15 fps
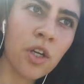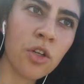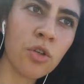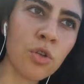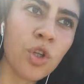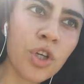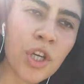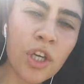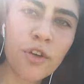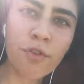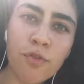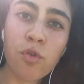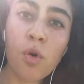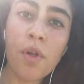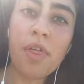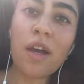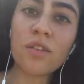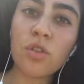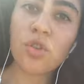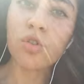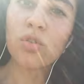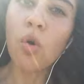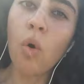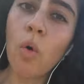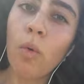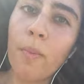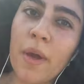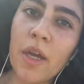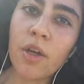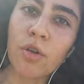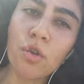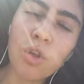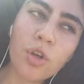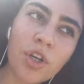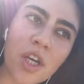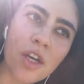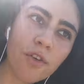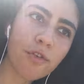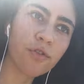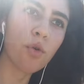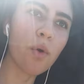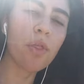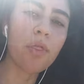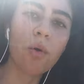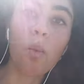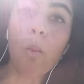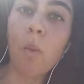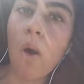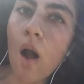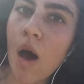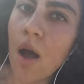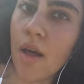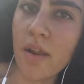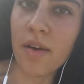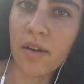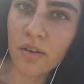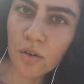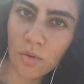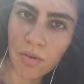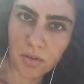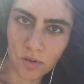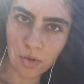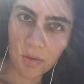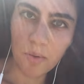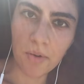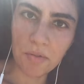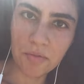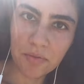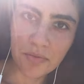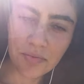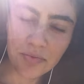You're looking for that soulmate. You're looking for the one, quote unquote.